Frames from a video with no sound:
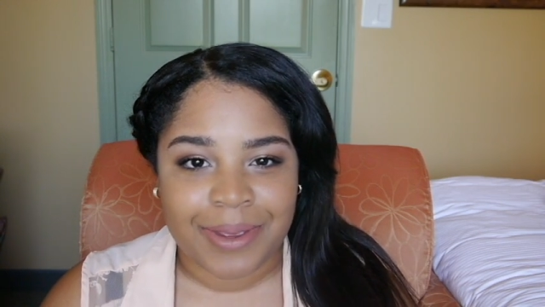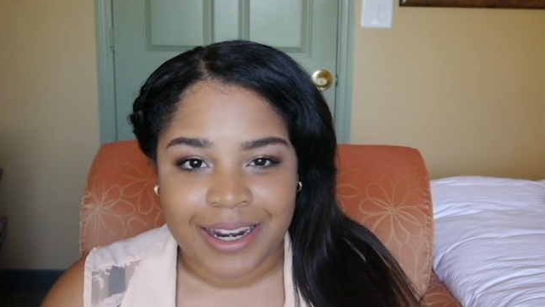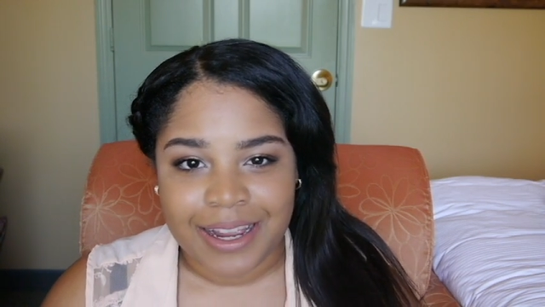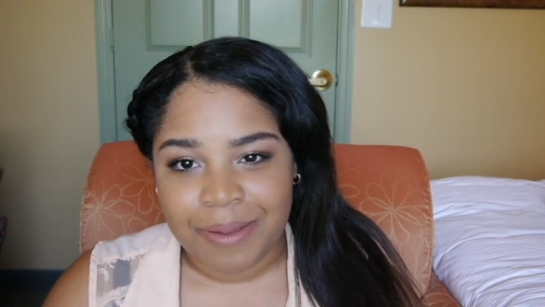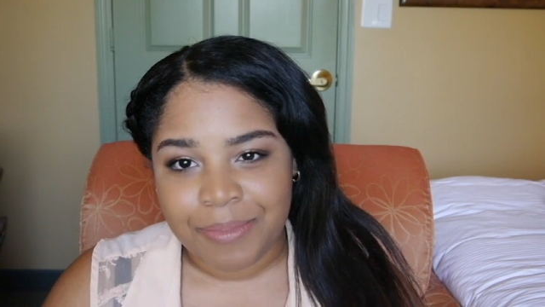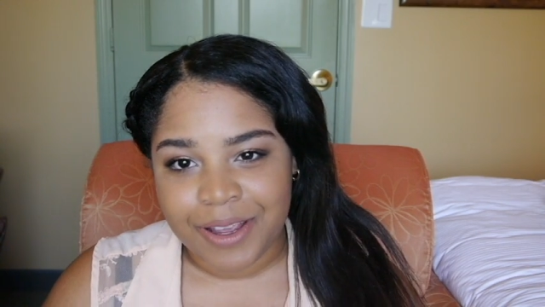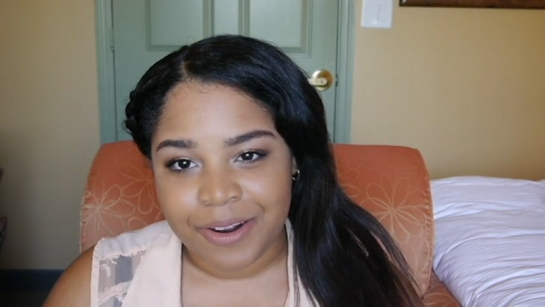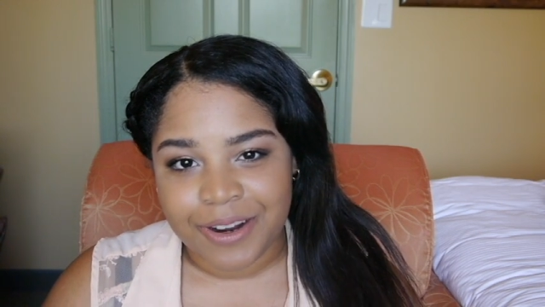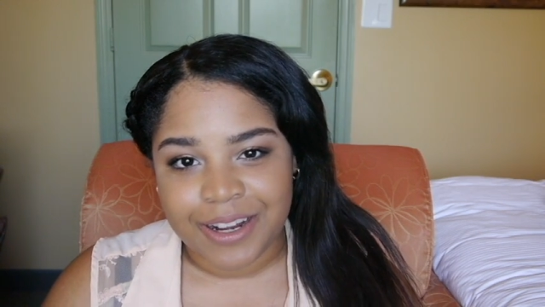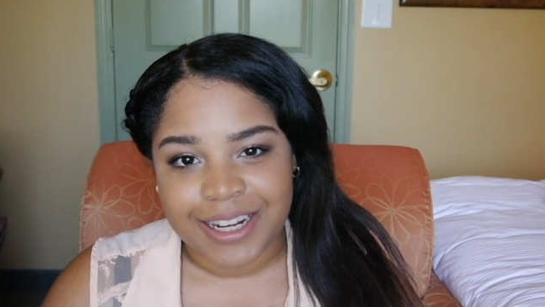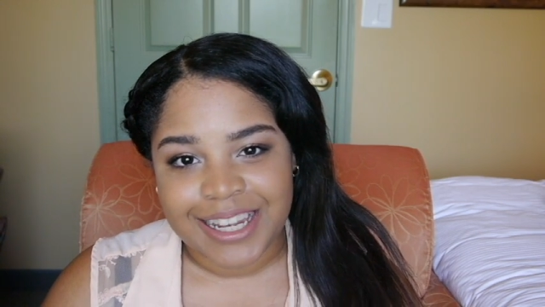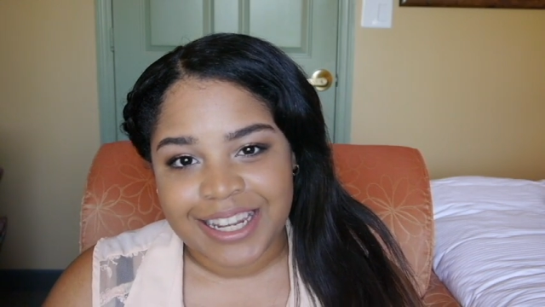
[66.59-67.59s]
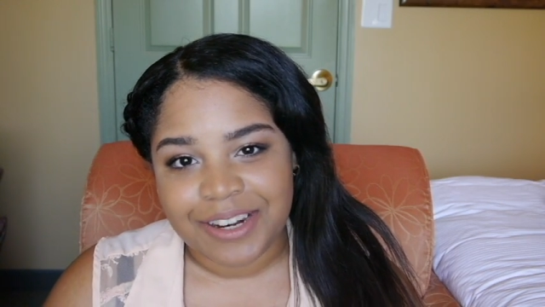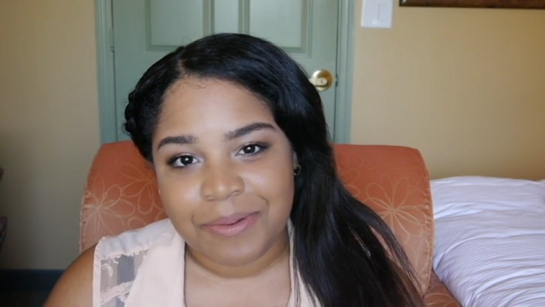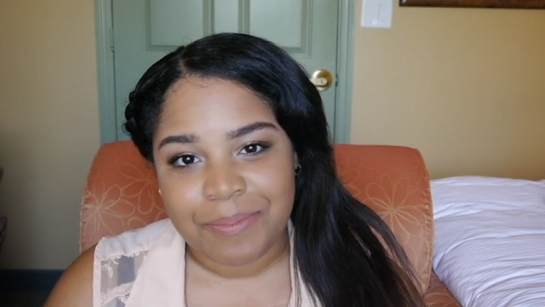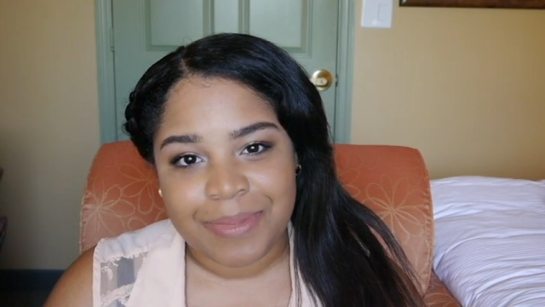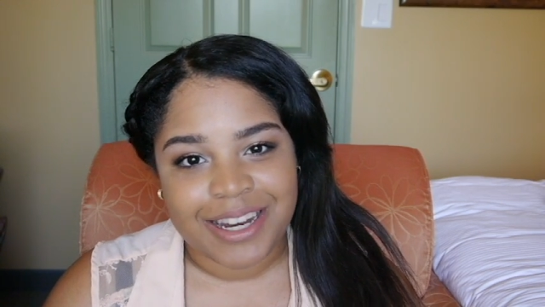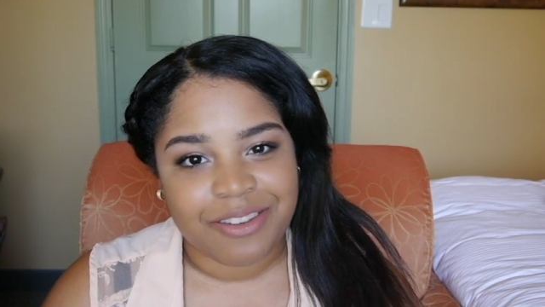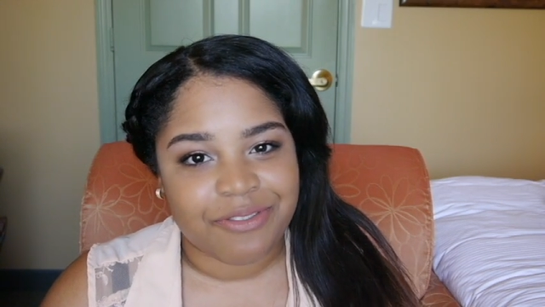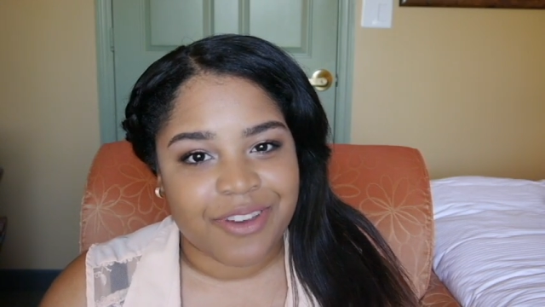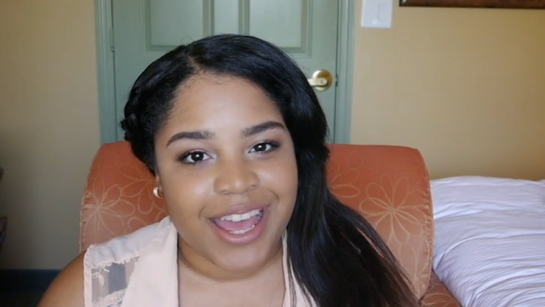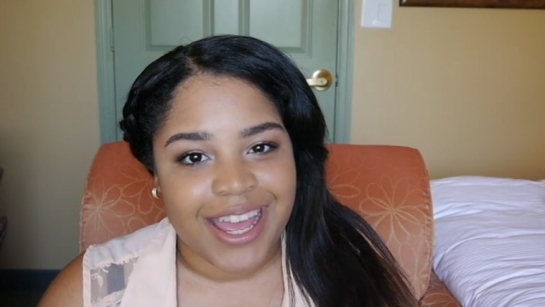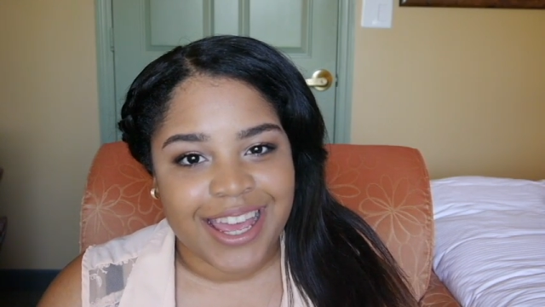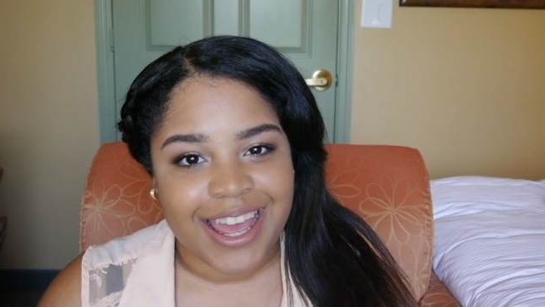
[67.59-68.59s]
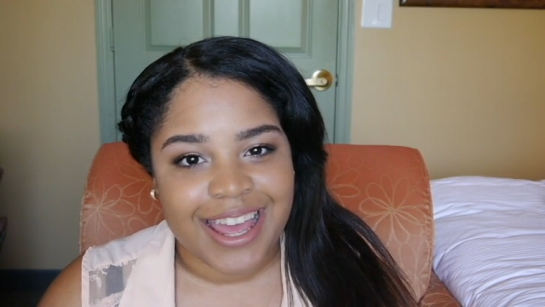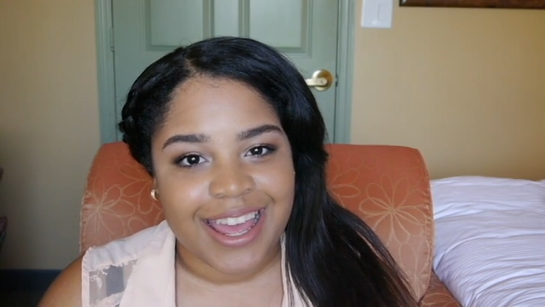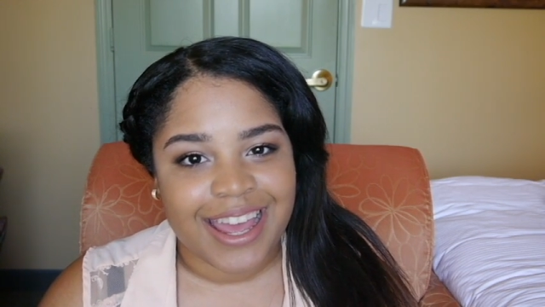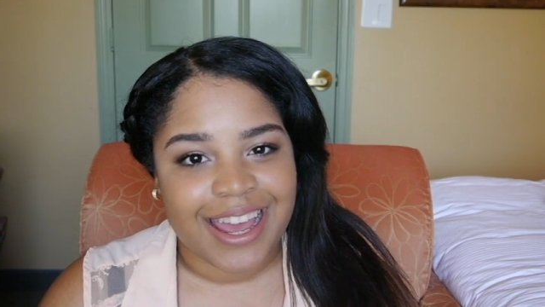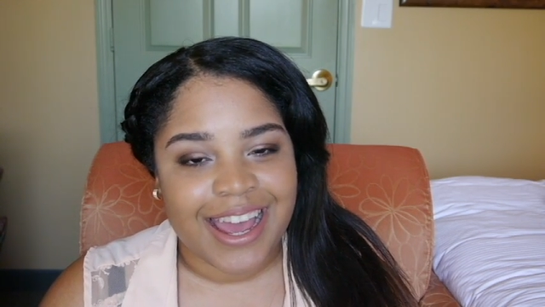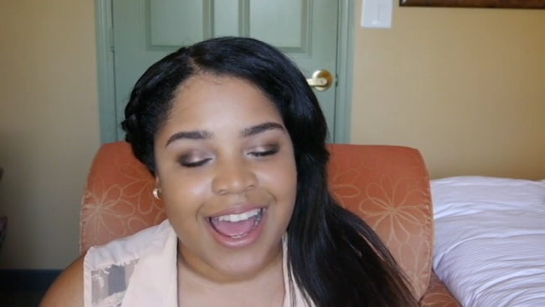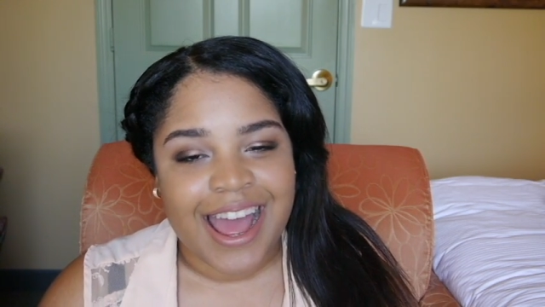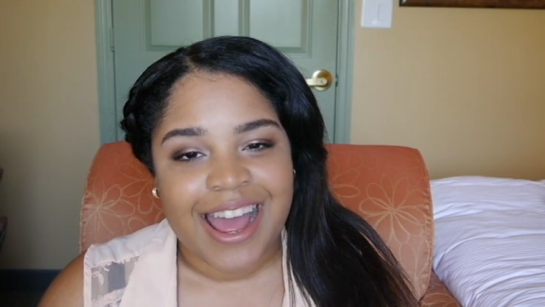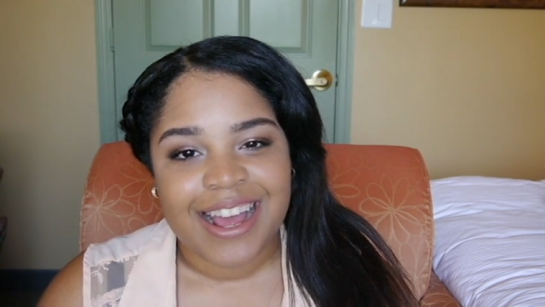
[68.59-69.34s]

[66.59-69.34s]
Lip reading: Me and hubby are on a little mini vacay.